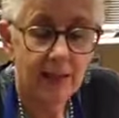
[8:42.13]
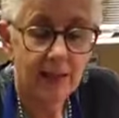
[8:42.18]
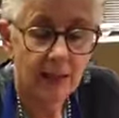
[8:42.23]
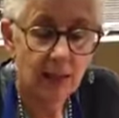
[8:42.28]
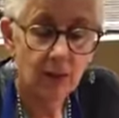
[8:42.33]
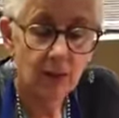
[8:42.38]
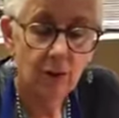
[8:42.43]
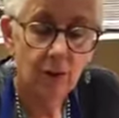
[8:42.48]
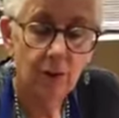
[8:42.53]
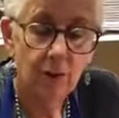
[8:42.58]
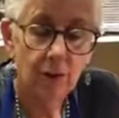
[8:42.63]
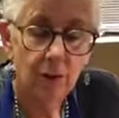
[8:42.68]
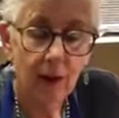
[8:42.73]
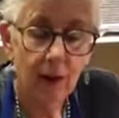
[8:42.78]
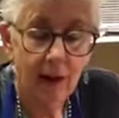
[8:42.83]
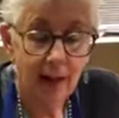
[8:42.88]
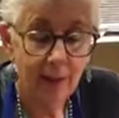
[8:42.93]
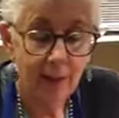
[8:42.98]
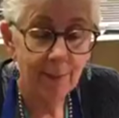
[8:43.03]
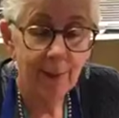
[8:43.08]
And
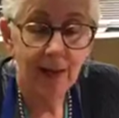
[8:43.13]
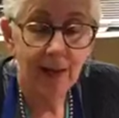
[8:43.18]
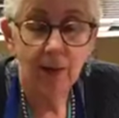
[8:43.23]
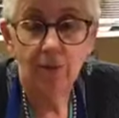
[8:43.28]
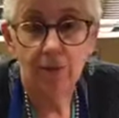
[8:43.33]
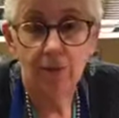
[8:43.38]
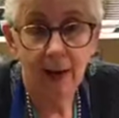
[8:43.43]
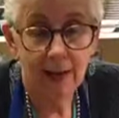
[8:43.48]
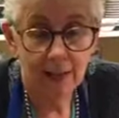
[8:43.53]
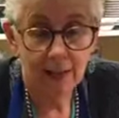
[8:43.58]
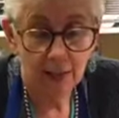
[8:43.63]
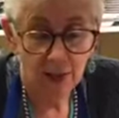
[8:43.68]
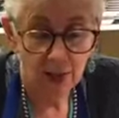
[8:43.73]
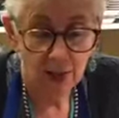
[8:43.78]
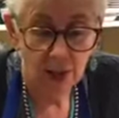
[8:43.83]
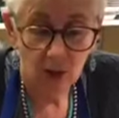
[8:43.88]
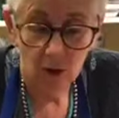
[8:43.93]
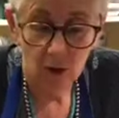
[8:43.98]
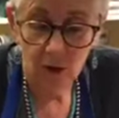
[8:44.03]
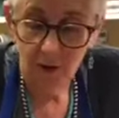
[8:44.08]
I made
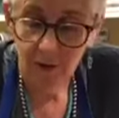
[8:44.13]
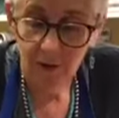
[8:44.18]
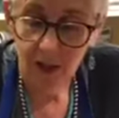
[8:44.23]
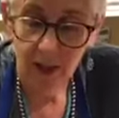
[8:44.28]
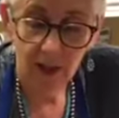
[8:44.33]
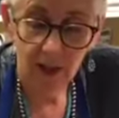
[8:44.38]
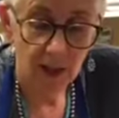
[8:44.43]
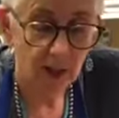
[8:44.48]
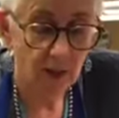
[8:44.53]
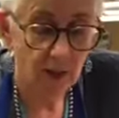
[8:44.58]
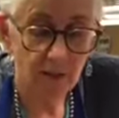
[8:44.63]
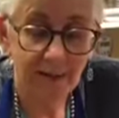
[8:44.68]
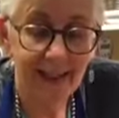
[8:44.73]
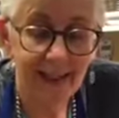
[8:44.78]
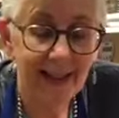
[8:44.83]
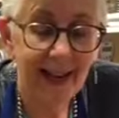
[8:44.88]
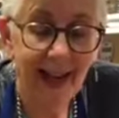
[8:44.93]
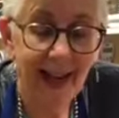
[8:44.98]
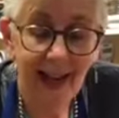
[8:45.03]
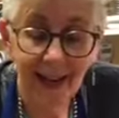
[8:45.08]
rice to go over it.
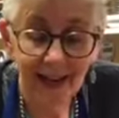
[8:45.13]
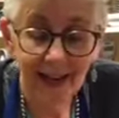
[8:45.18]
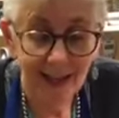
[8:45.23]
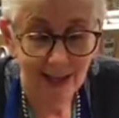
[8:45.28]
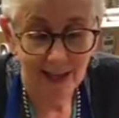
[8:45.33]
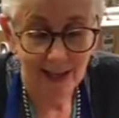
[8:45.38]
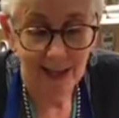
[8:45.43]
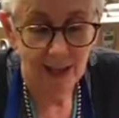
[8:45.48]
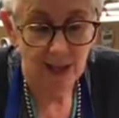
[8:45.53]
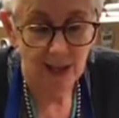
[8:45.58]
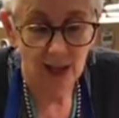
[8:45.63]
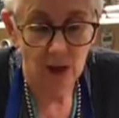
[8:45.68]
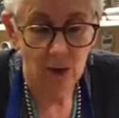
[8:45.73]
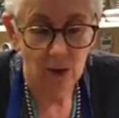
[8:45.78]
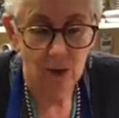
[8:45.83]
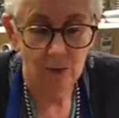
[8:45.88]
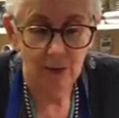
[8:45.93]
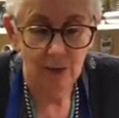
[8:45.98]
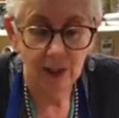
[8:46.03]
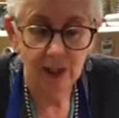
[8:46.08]
You don't need
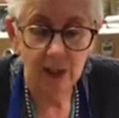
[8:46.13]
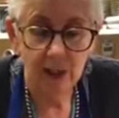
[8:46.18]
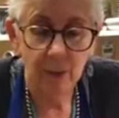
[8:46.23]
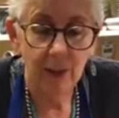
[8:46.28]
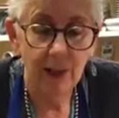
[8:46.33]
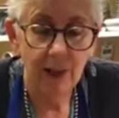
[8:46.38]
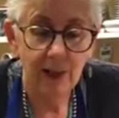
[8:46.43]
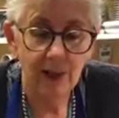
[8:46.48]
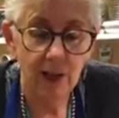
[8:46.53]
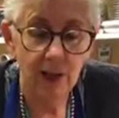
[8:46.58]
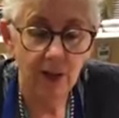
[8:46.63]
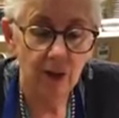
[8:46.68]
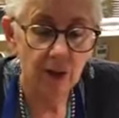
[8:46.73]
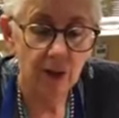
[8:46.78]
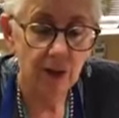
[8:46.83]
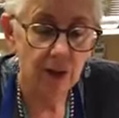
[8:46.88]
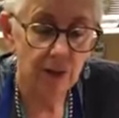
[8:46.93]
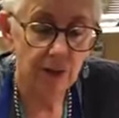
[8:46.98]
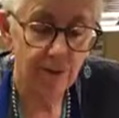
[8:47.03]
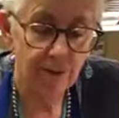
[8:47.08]
anything to go over it.
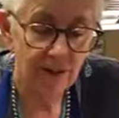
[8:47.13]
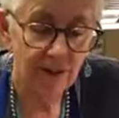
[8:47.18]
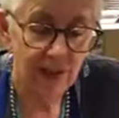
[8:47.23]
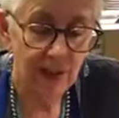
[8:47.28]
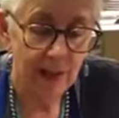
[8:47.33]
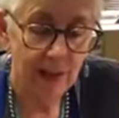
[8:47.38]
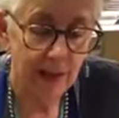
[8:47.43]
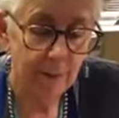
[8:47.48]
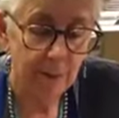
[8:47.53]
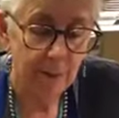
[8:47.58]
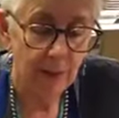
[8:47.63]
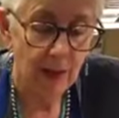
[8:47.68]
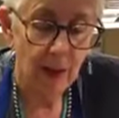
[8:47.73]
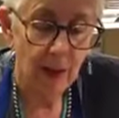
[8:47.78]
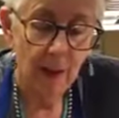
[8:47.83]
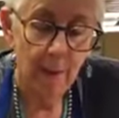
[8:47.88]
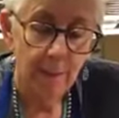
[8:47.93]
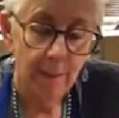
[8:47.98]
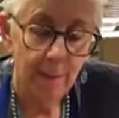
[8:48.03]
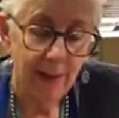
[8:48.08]
Depends on who you're
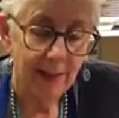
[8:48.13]
feeding.